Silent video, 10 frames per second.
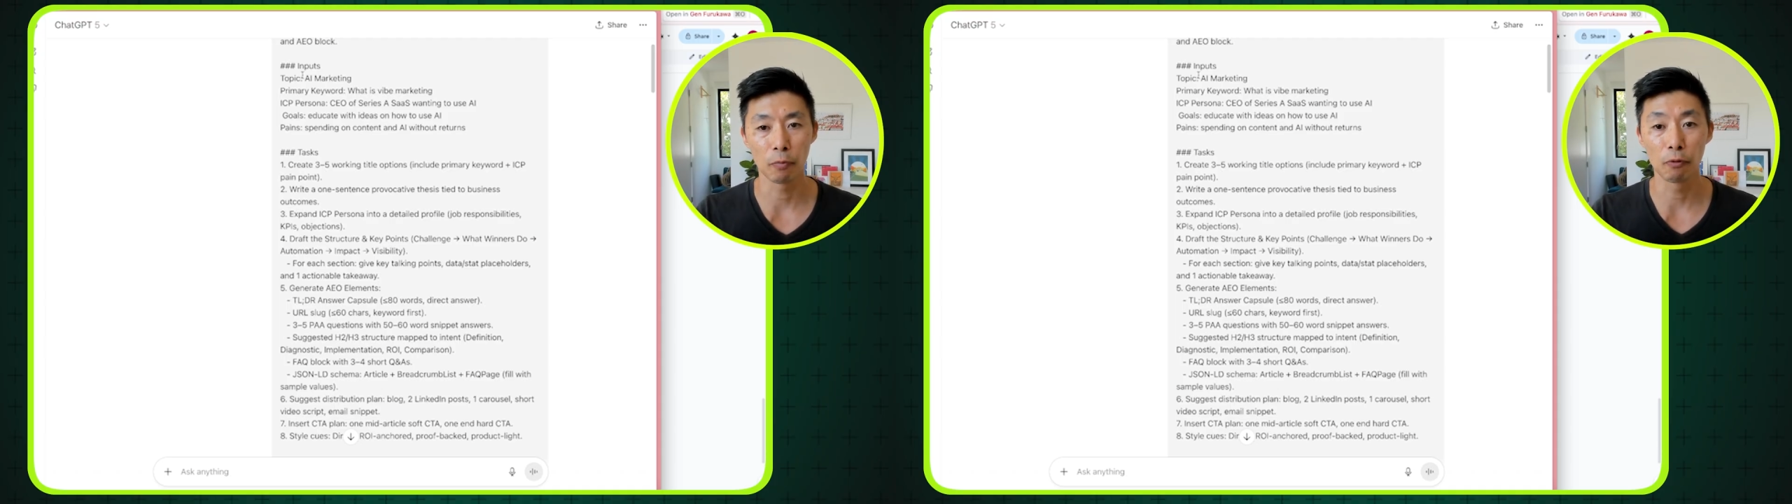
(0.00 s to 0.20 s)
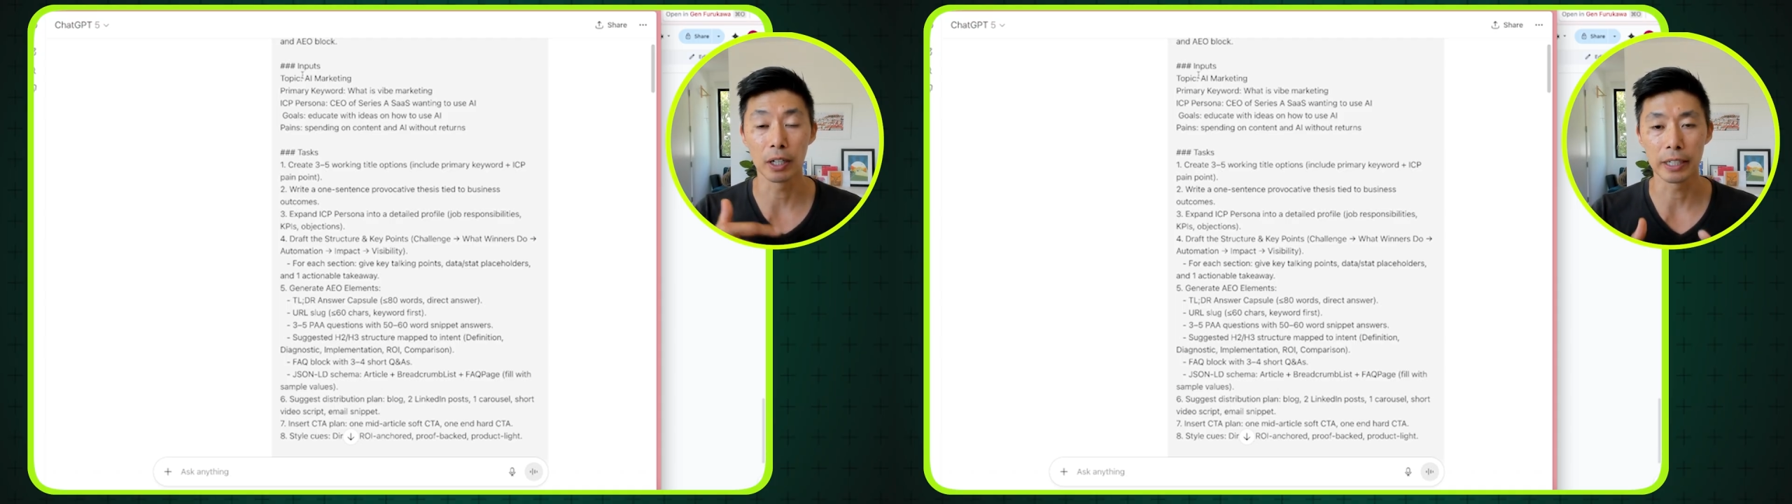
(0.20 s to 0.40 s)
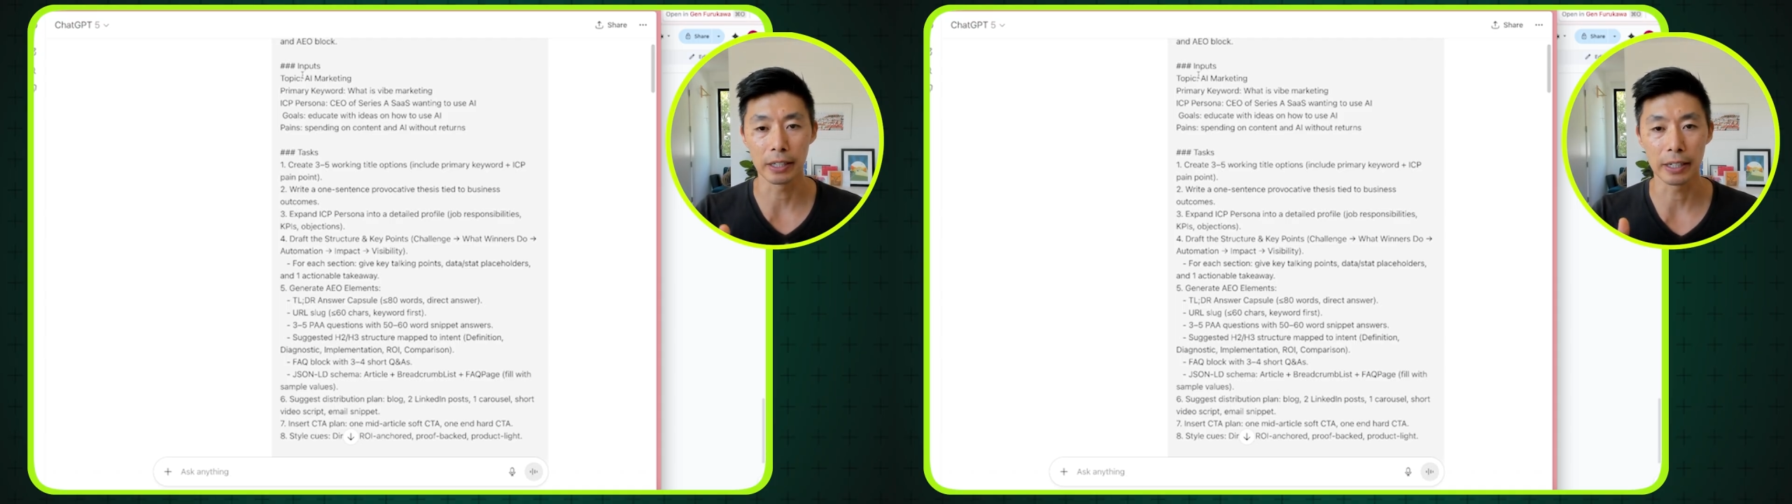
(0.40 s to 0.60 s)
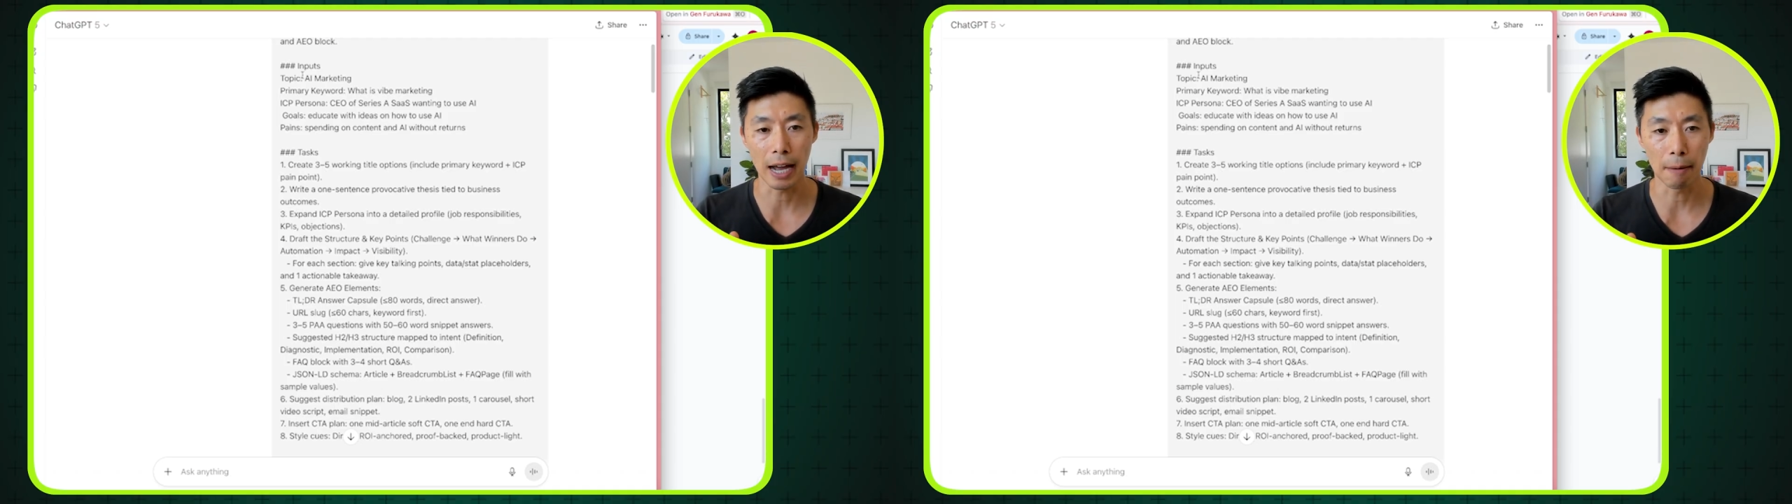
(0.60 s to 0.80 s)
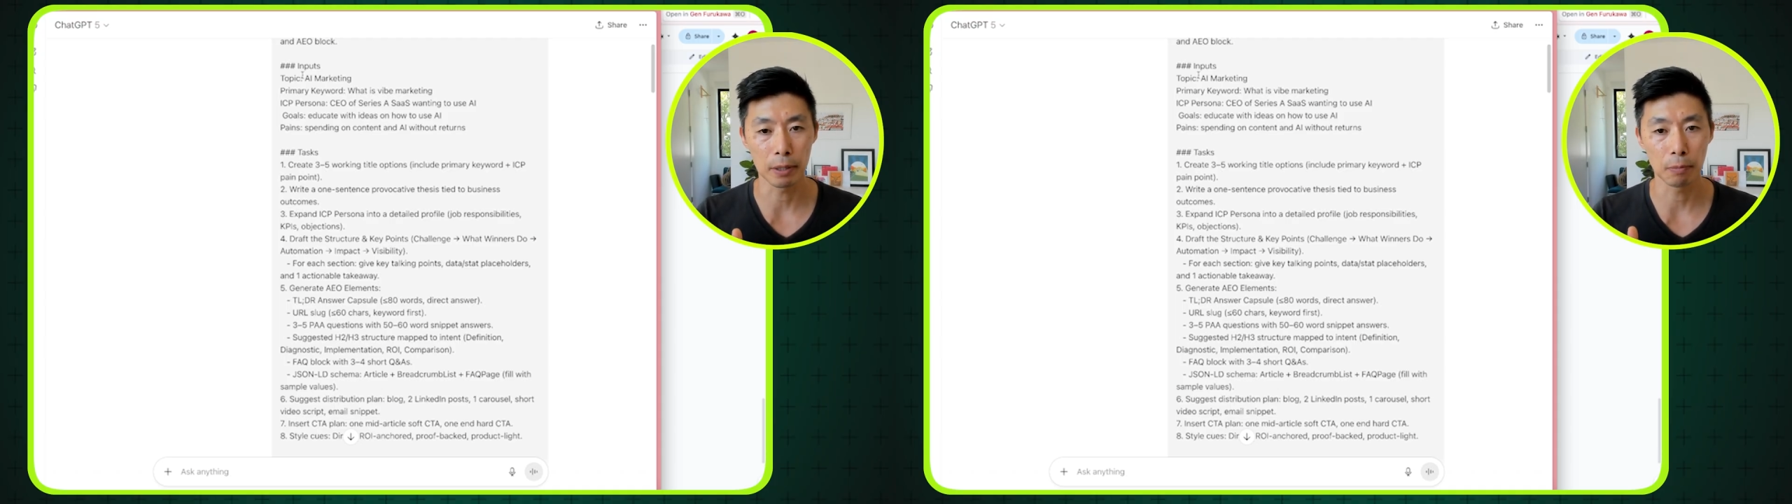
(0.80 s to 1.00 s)
filling in the
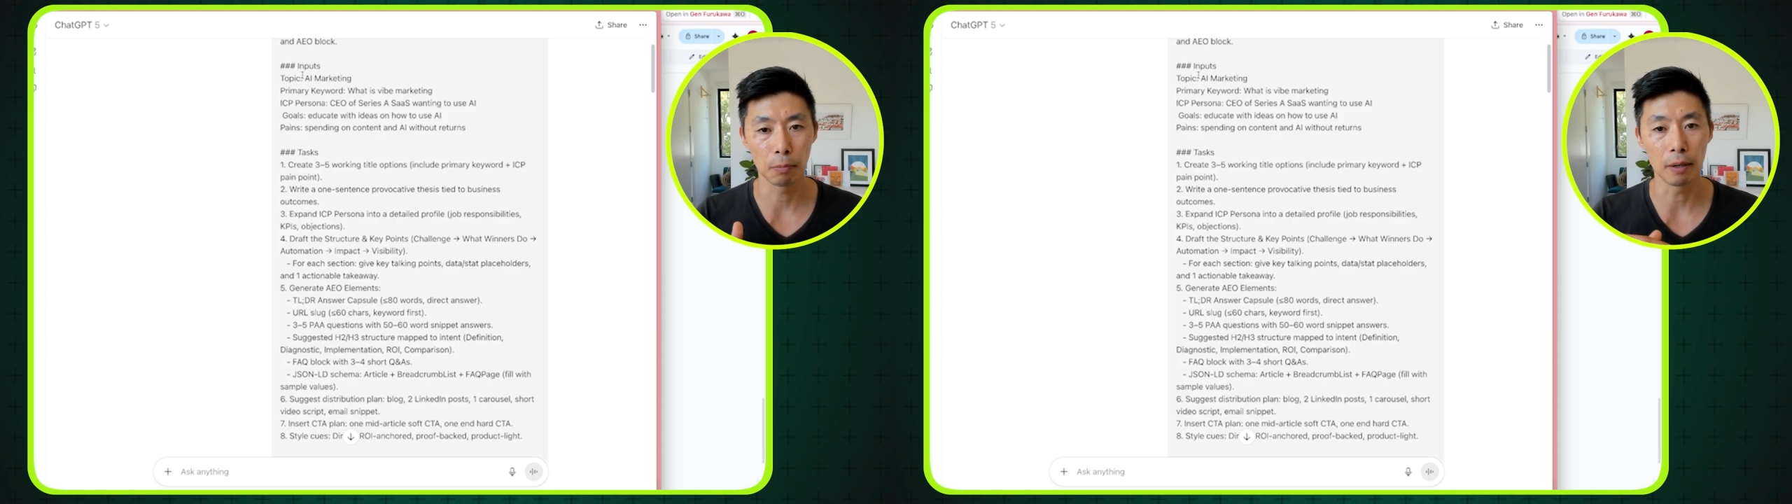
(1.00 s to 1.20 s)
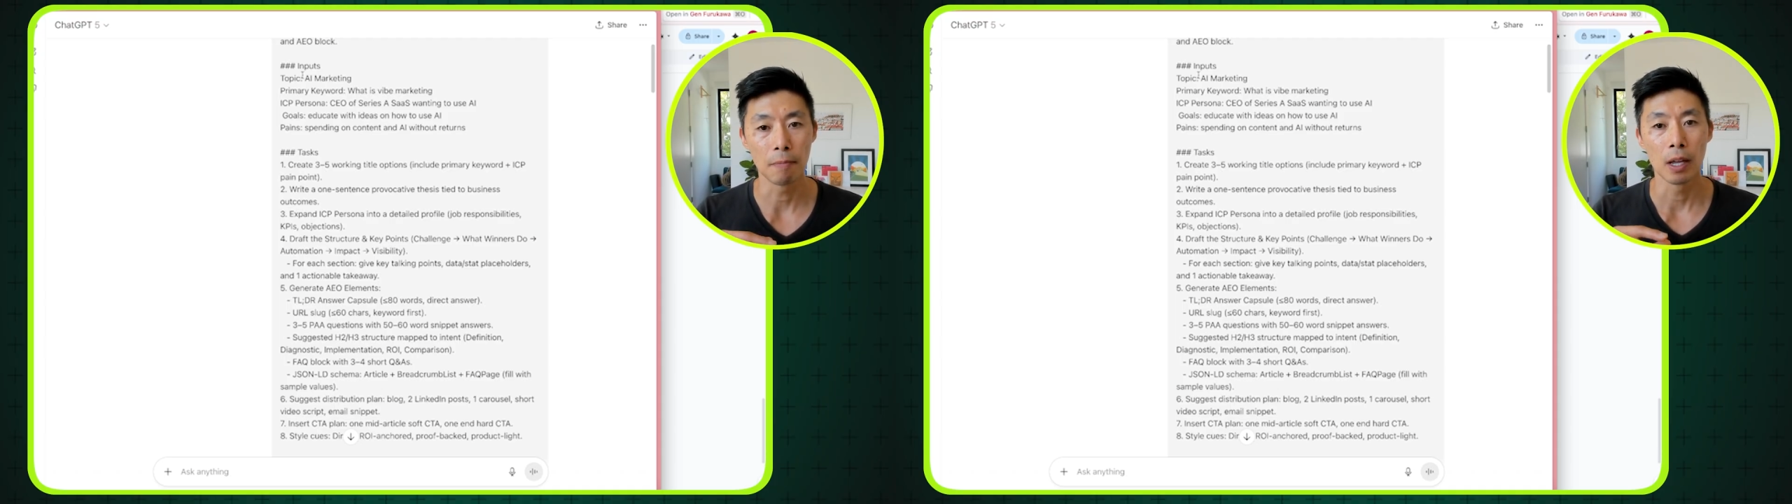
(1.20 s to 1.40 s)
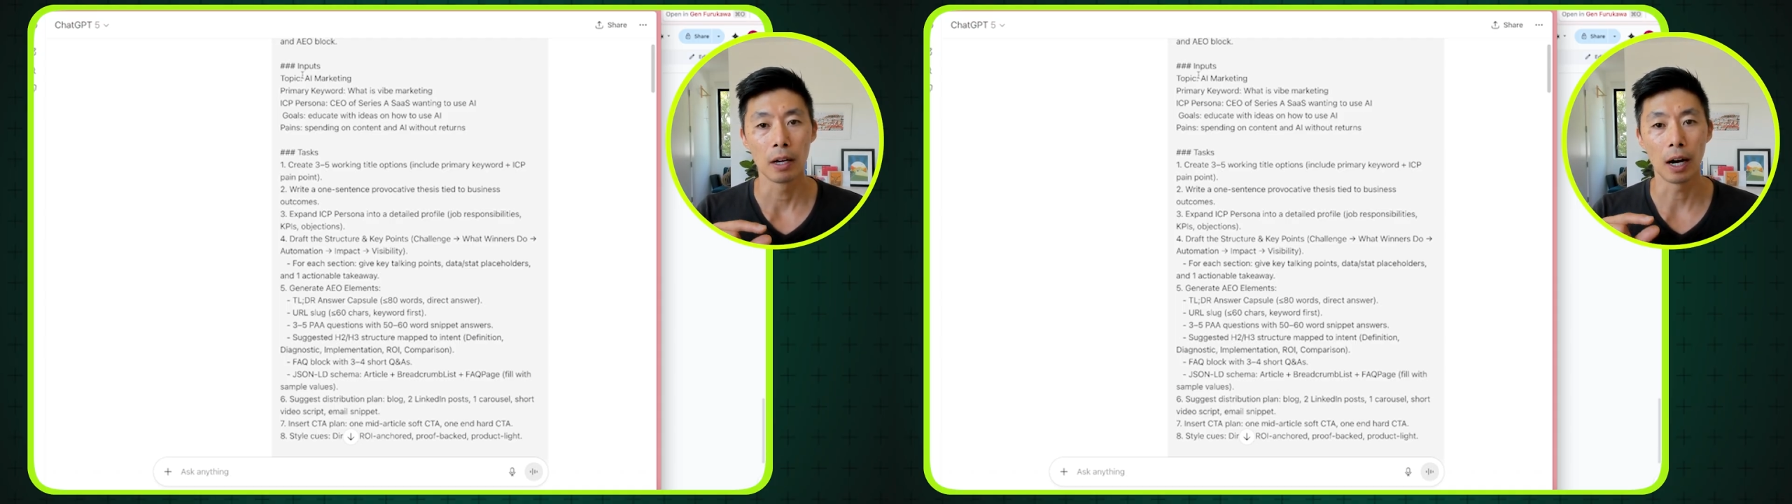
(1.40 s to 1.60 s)
gaps. But